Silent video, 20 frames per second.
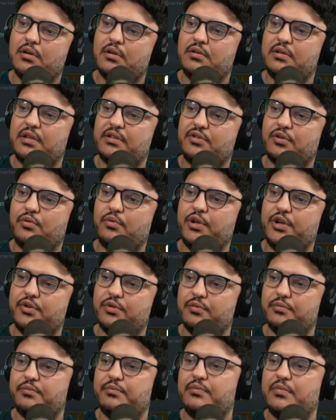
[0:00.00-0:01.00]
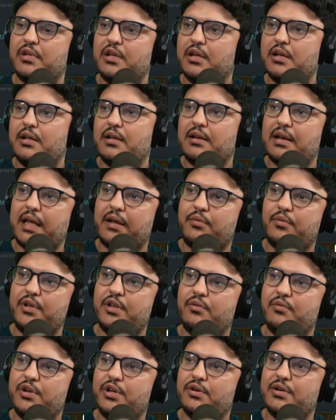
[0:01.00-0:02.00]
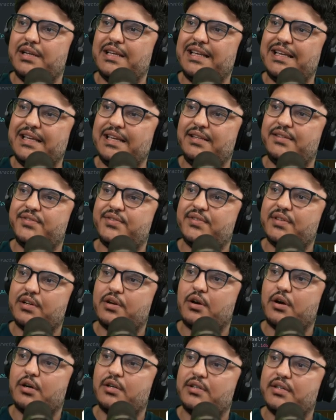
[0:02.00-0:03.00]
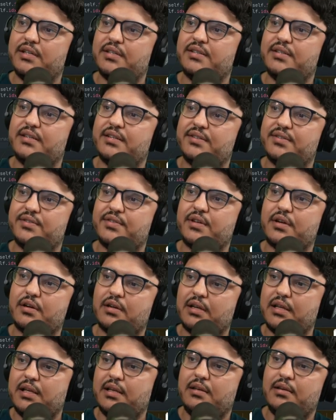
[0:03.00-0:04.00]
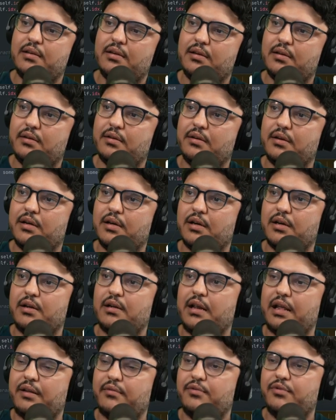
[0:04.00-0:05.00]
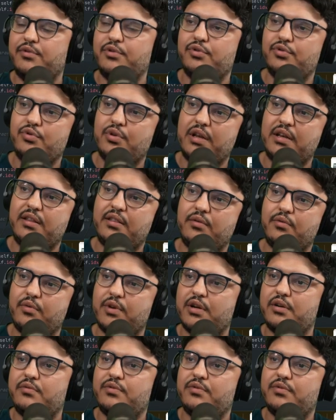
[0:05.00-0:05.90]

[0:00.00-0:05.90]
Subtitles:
That's all we do. Like, we don't eat the content necessarily. Like, we don't do anything weird.